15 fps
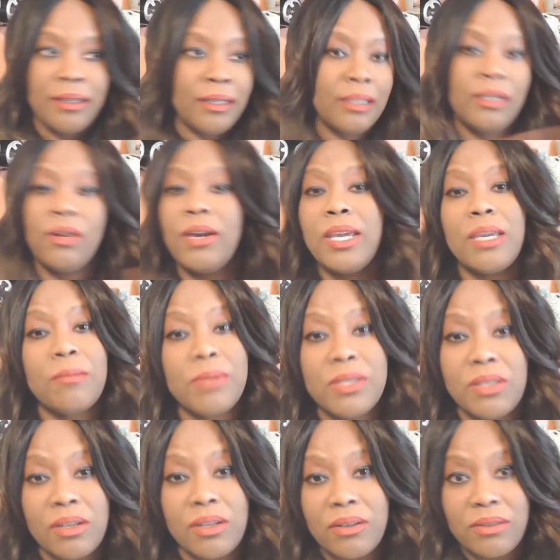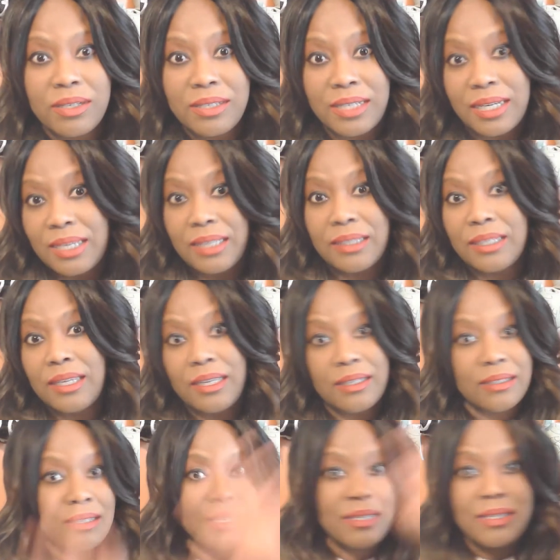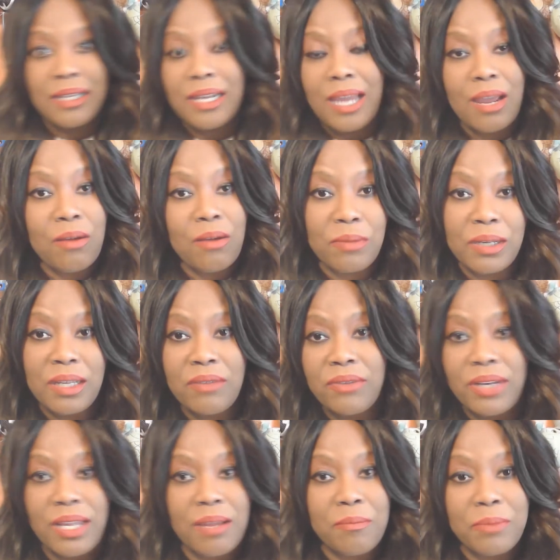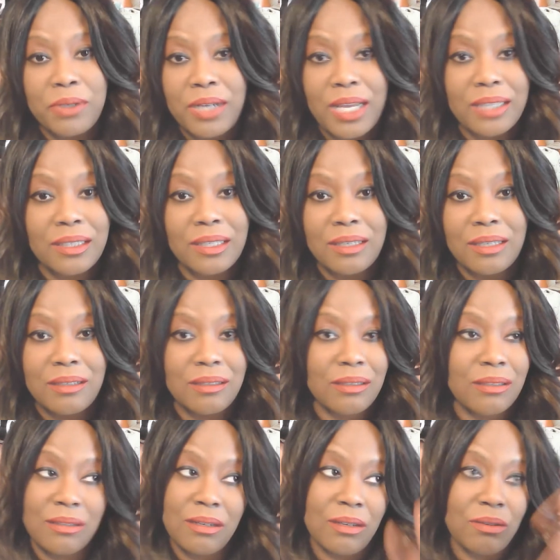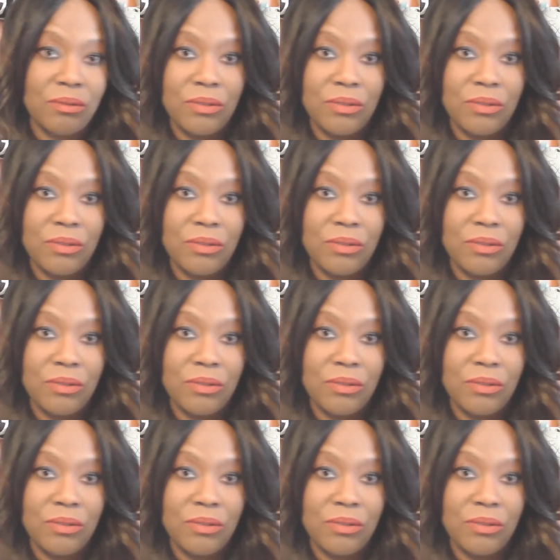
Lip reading: Don't even get me started on the psychic thing. It's not saying I don't believe in that, but I think, you know,